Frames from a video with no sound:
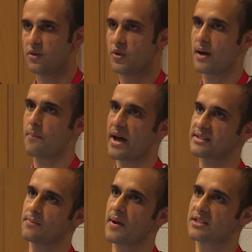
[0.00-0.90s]
you can
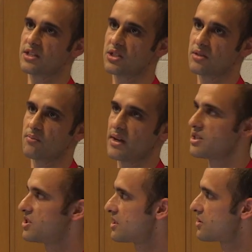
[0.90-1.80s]
pass the
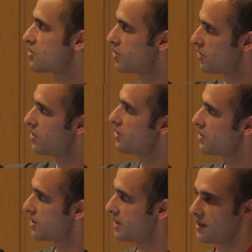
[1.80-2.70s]
messages to
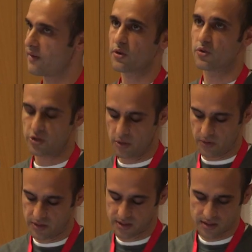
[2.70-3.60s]
the event
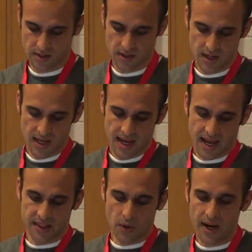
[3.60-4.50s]
consumers.
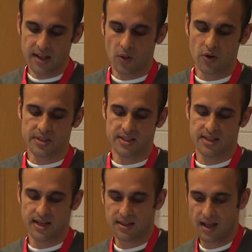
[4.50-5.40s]
And the way it looks is
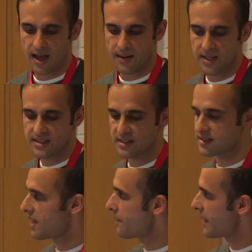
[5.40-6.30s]
that it's
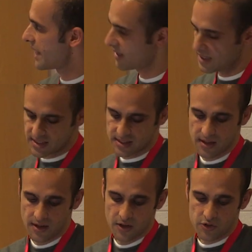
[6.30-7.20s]
something like this.
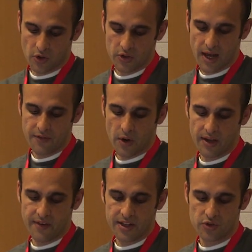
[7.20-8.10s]
So you have your
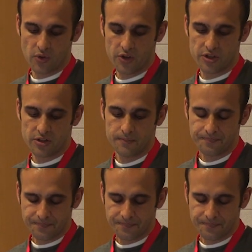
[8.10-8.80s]
event source.